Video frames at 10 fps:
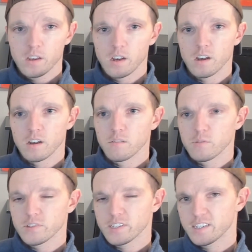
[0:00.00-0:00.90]
Uh,
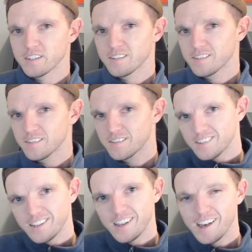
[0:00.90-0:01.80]
once again,
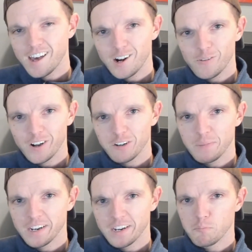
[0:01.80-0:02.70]
I don't
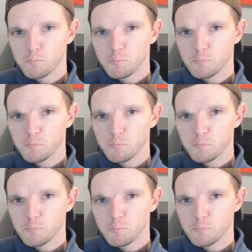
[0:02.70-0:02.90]
recommend it,